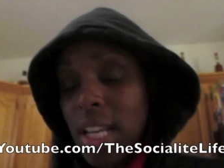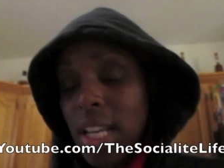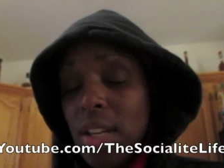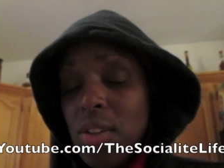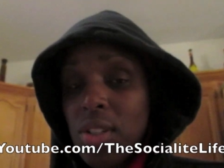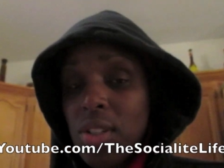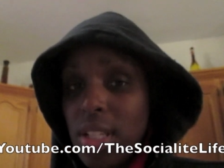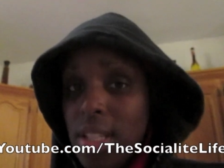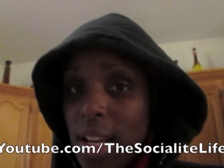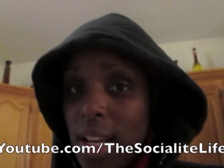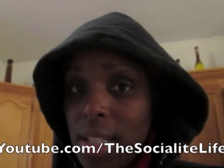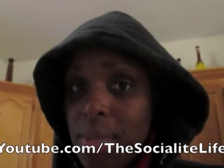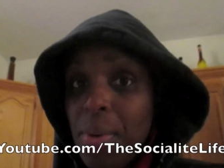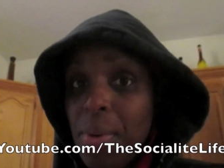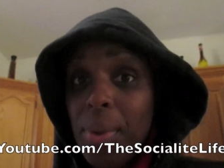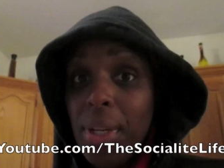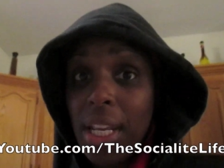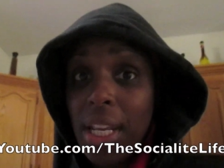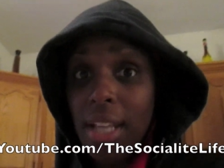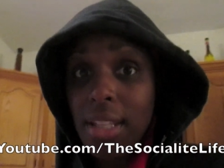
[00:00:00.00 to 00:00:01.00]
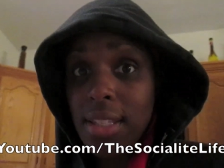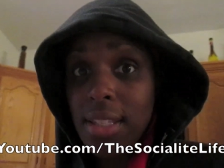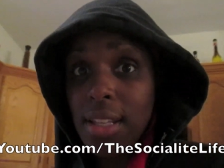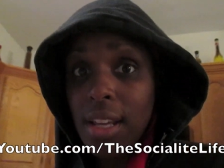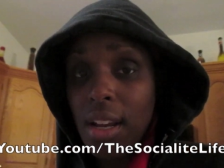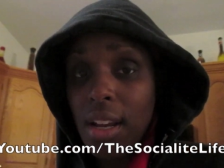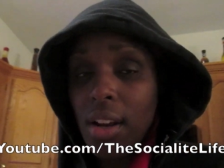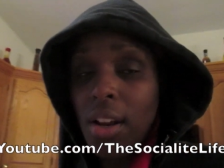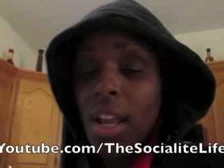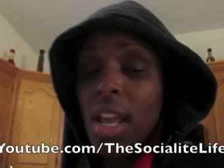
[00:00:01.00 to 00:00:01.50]
He usually texts me when he gets
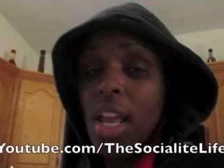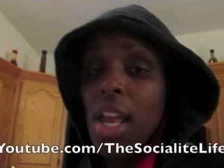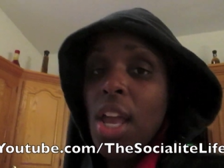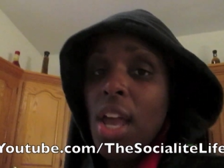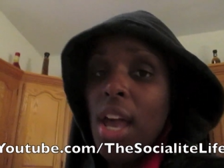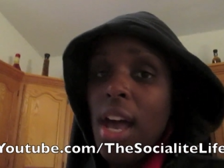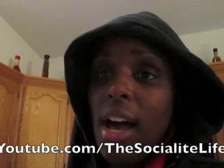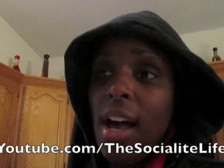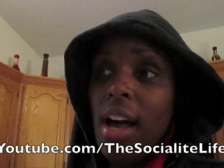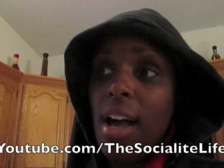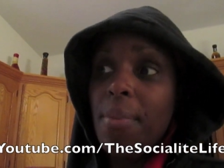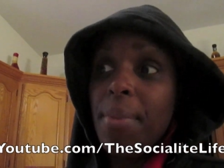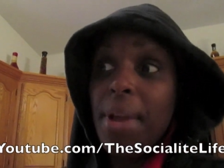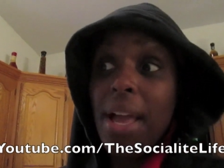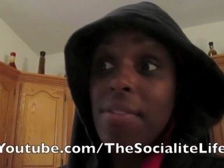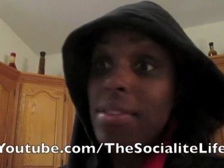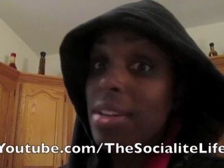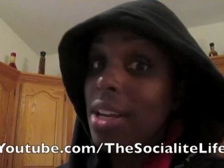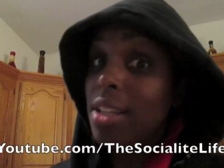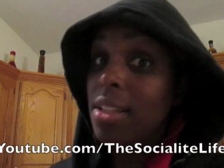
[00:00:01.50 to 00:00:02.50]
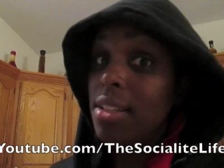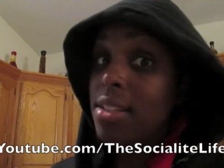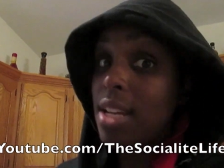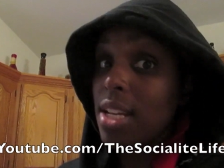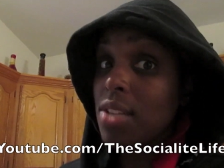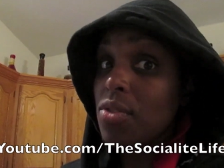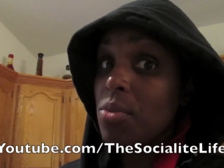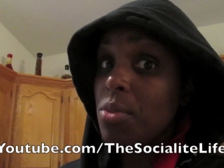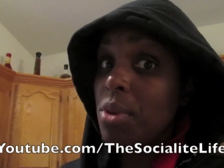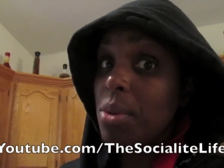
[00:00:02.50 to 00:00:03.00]
there. Um, haven't gotten a
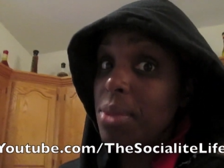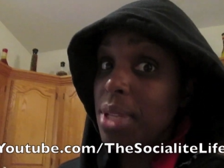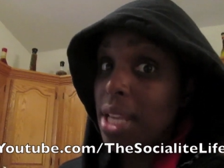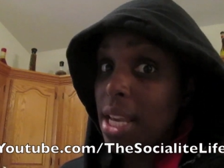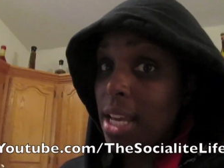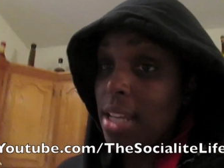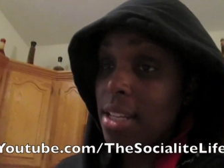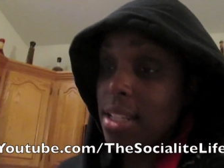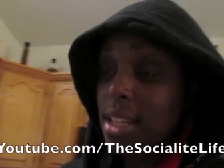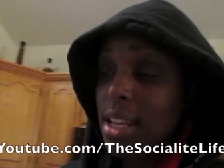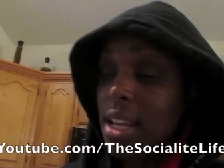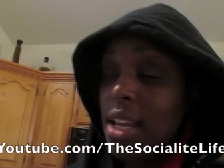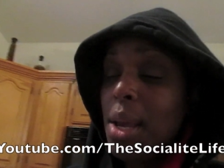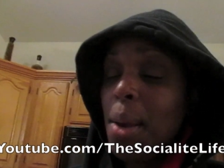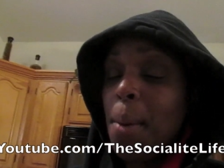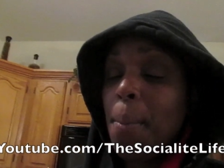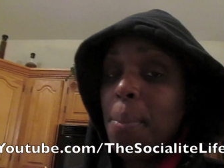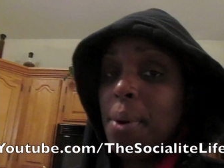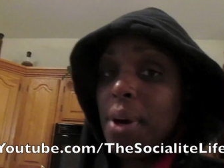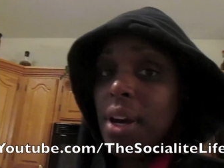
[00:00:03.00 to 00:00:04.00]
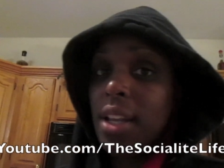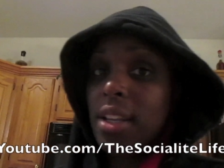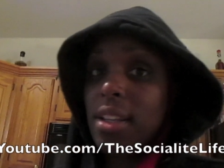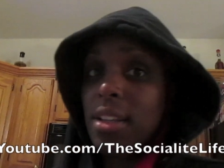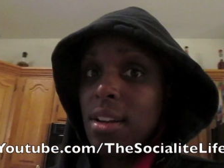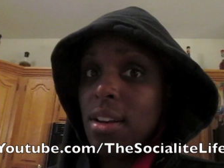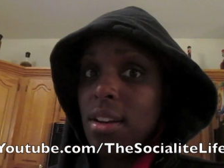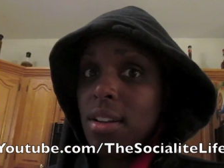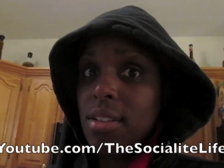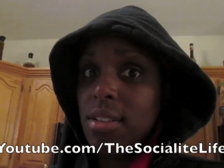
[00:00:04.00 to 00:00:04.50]
text from him yet, but
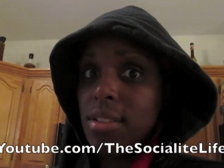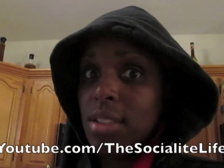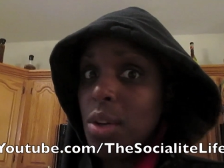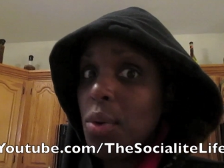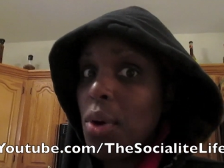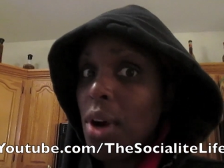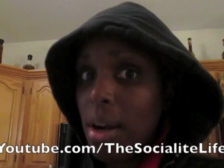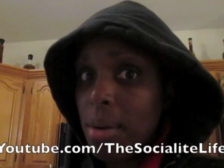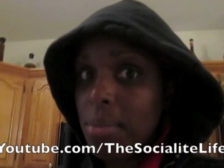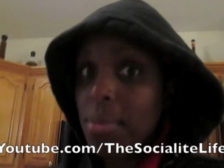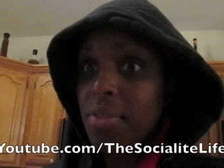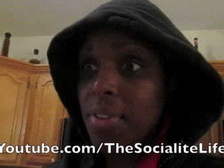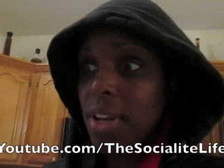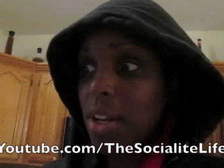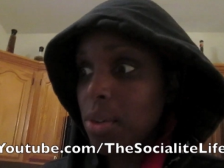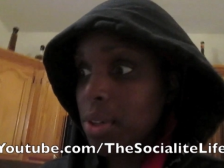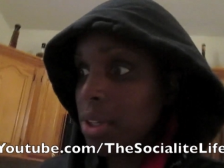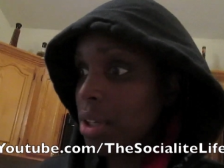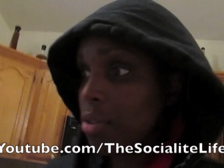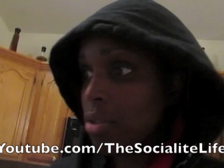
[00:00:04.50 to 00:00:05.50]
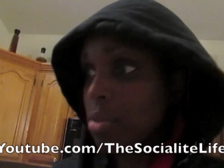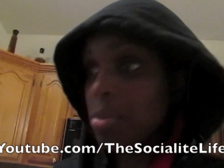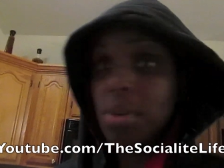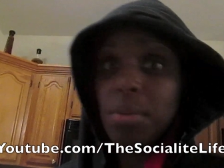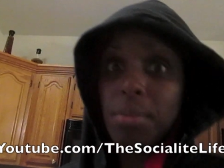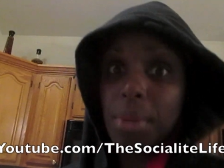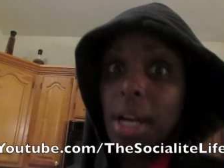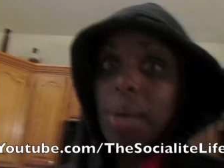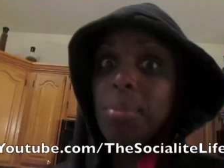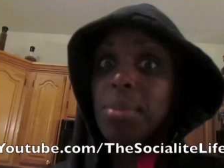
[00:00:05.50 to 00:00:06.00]
y'all know if I don't hear from
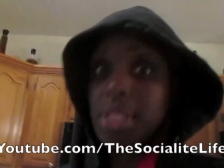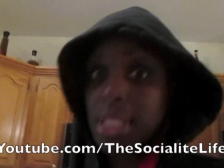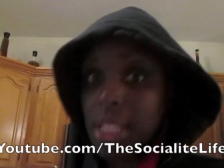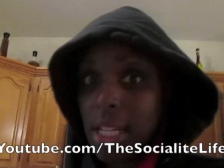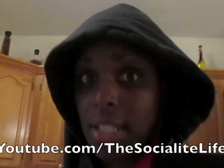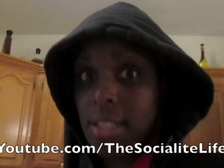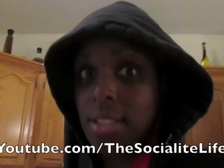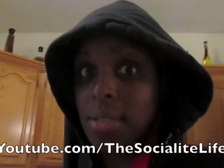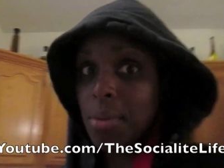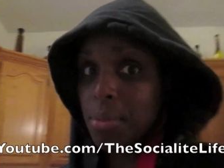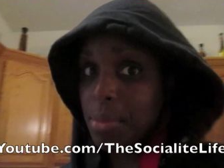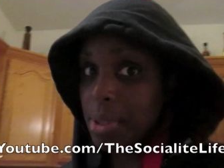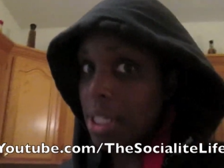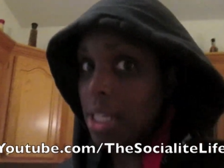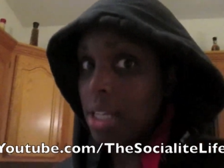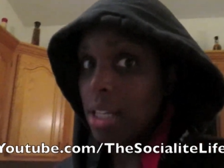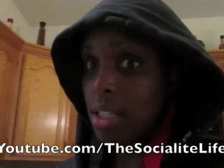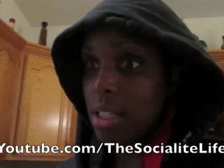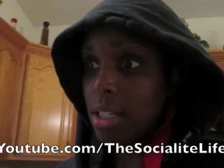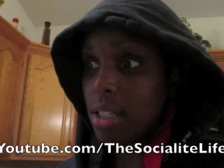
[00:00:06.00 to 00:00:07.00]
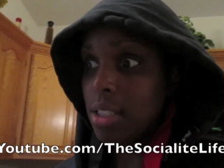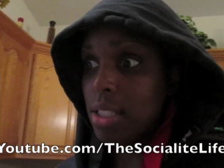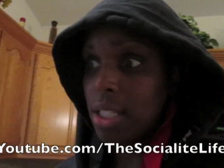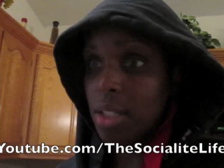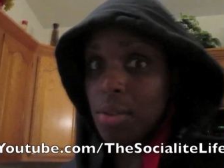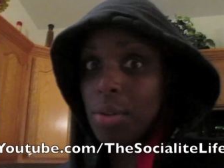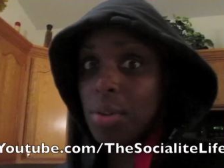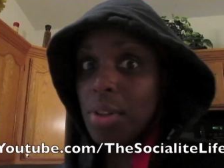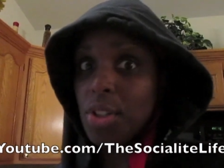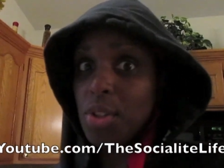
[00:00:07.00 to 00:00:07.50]
him, I'm going to text him and be like, uh,
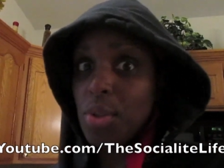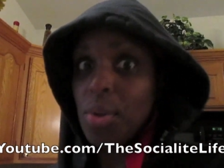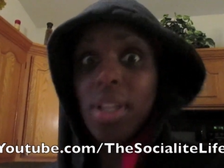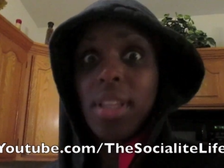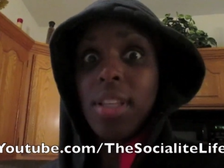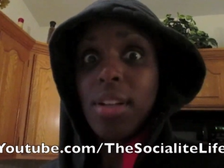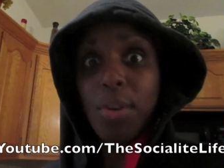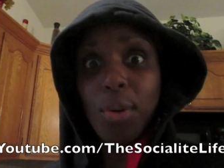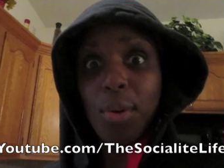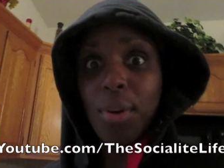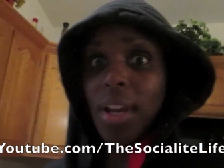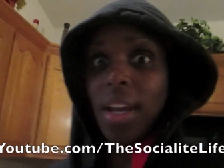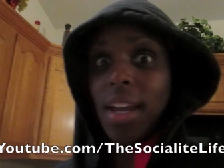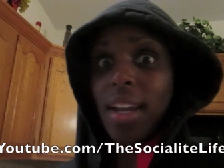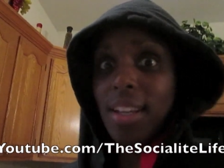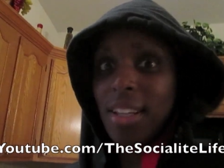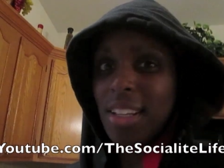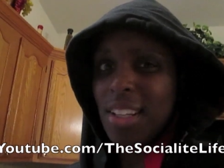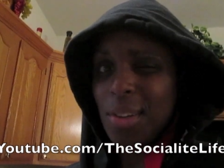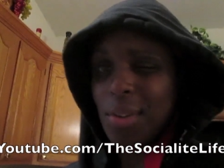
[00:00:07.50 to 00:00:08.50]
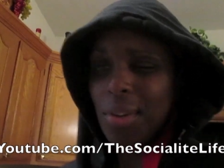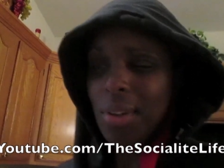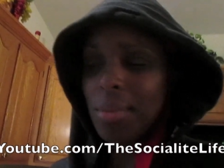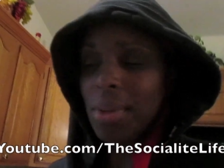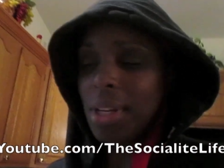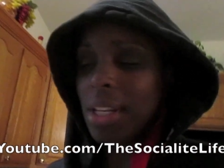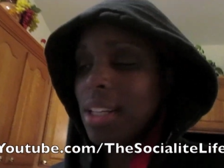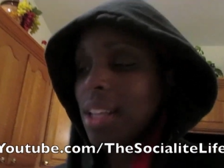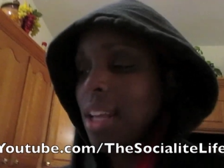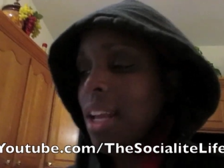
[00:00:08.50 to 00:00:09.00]
Negro, did you get there okay? You know what I
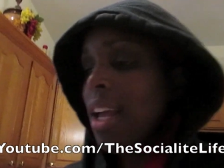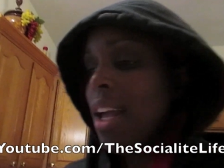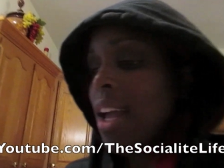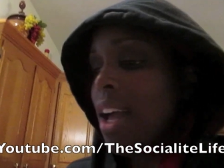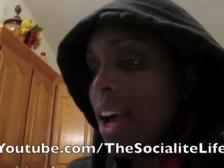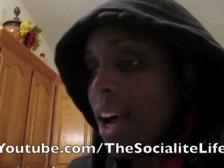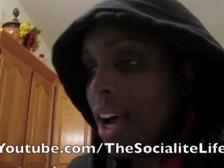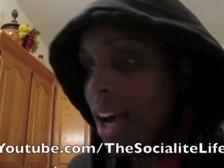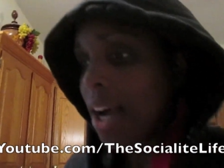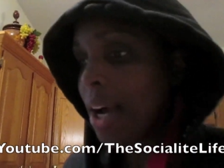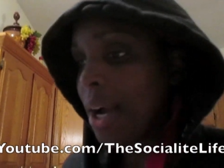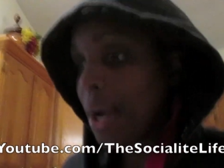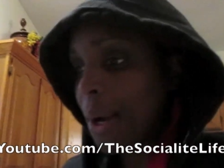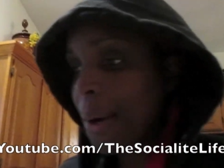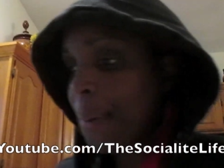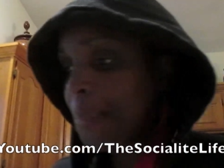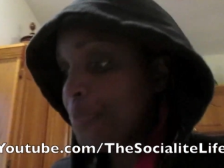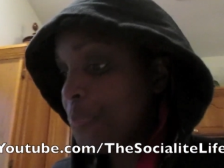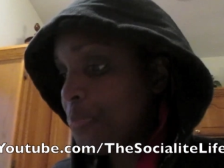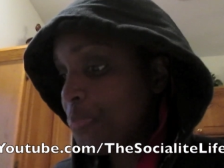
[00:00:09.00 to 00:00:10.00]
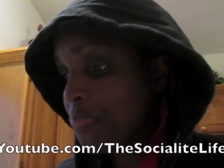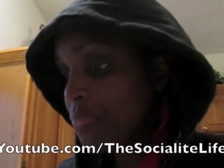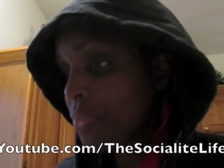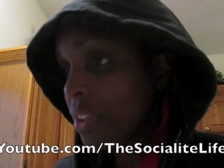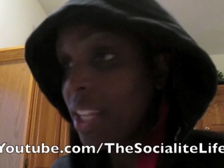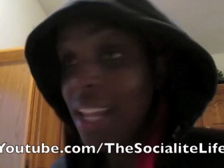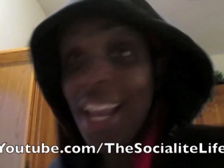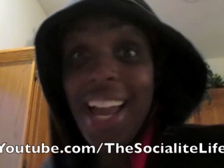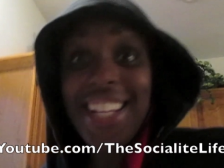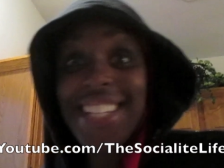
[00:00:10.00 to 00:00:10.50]
mean. Um,
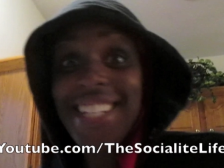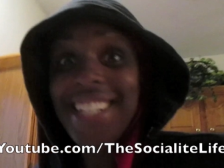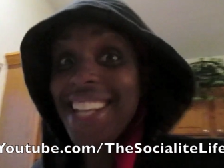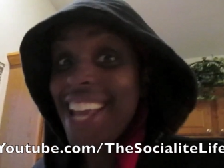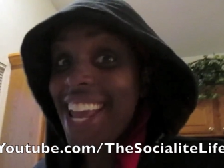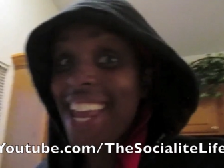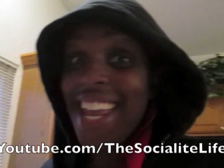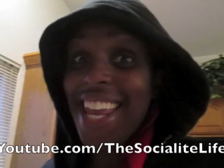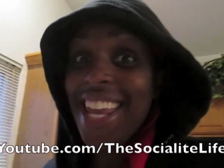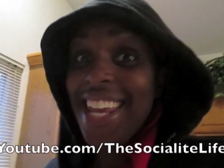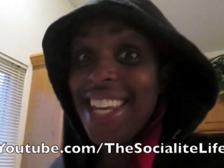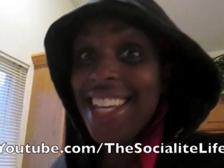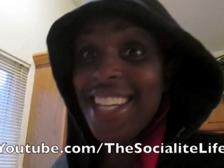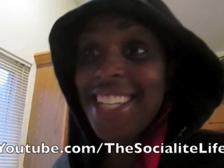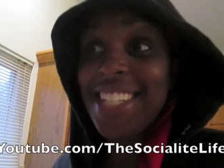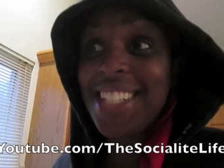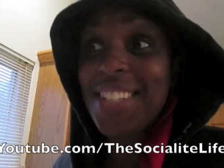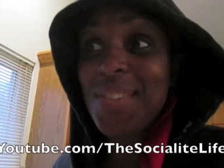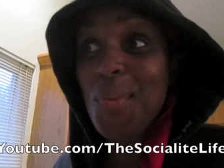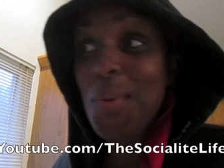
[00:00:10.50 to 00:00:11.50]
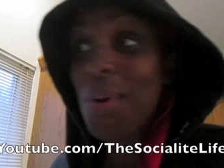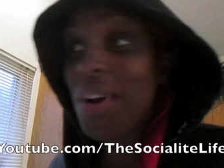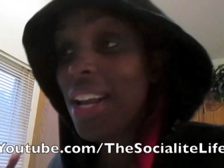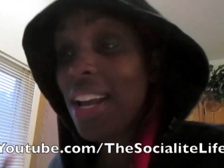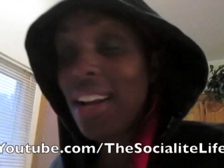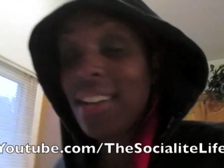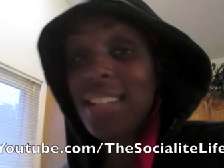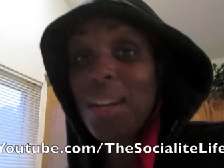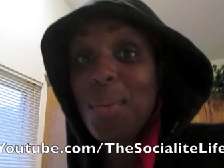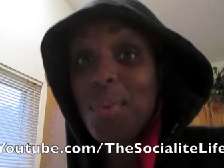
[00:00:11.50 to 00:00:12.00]
yeah, today is
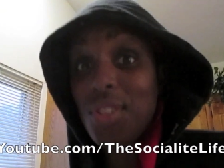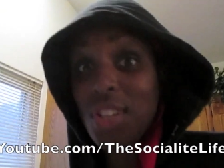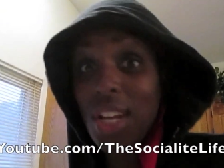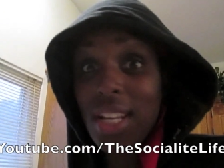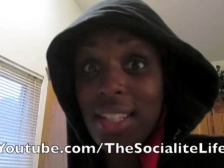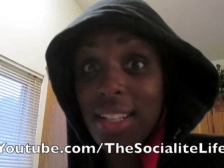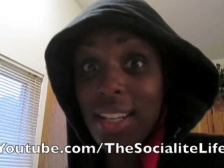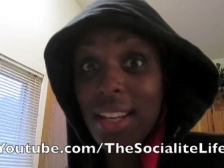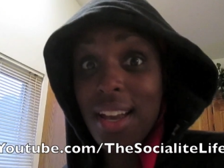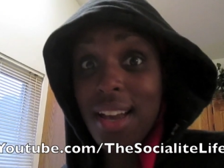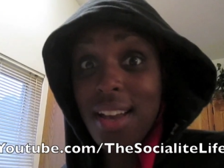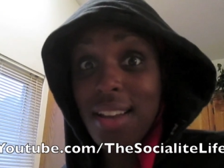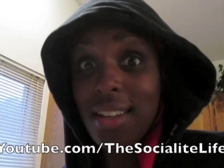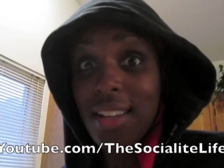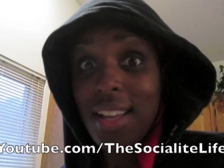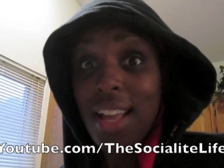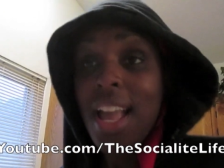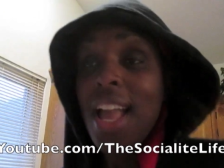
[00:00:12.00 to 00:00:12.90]
workout day with Jessica.